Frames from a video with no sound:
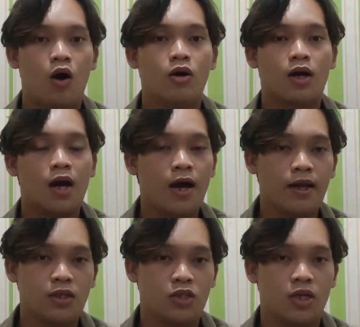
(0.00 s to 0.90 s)
or
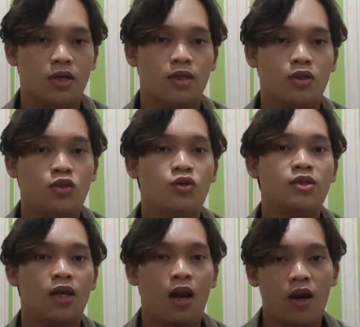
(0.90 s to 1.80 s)
correction
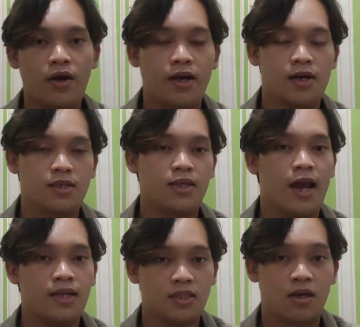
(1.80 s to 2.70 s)
to the learner's
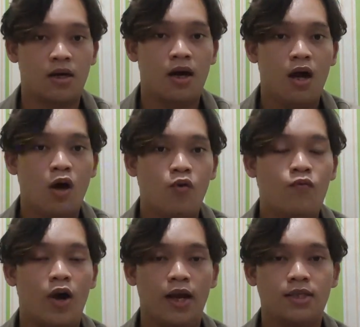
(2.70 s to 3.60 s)
answer.
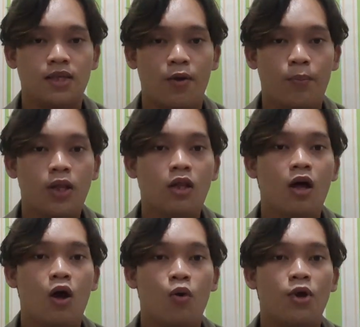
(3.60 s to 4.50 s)
For example,
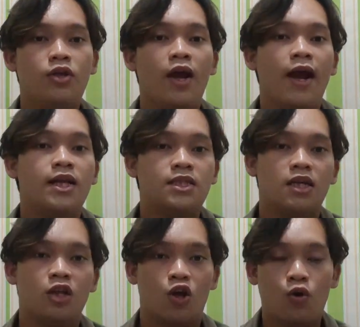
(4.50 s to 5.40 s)
when you
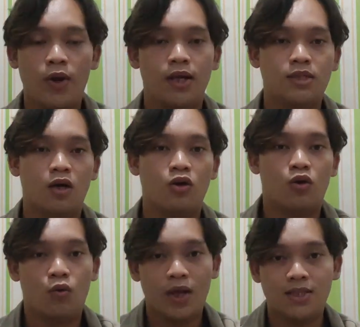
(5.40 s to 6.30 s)
answer the quiz on
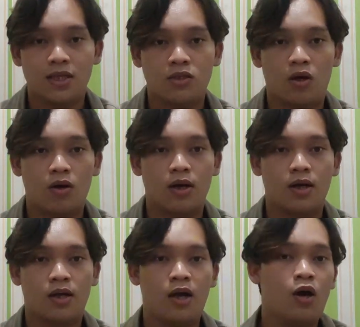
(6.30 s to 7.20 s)
Quizzes or
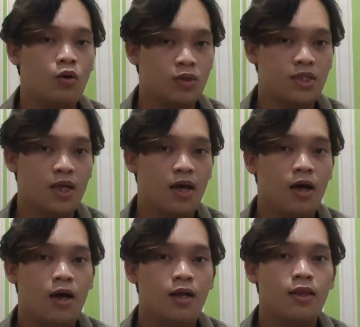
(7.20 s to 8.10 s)
Kahoot,
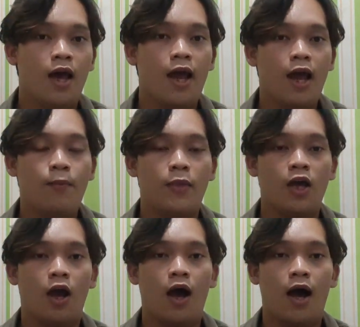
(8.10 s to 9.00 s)
the app
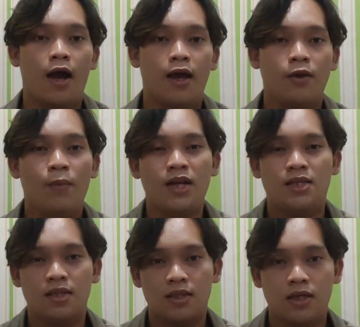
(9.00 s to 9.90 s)

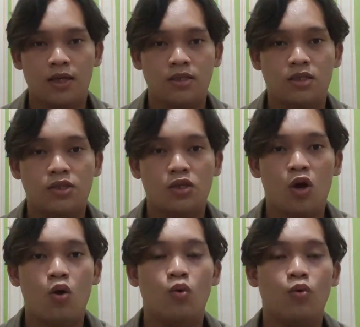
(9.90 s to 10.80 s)
immediately
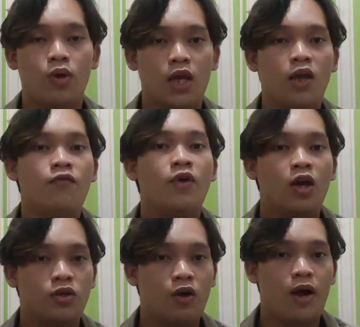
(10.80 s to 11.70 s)
shows if
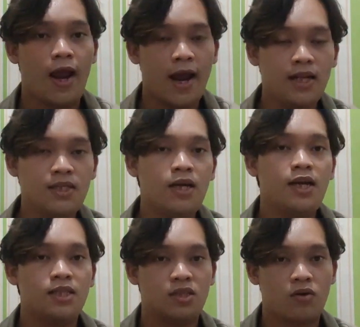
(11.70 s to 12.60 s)
your answer
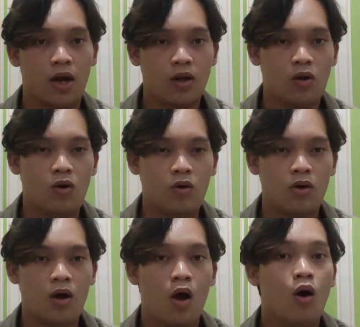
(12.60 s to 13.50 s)
is right
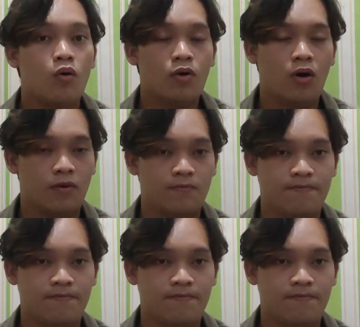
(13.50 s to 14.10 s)
or wrong.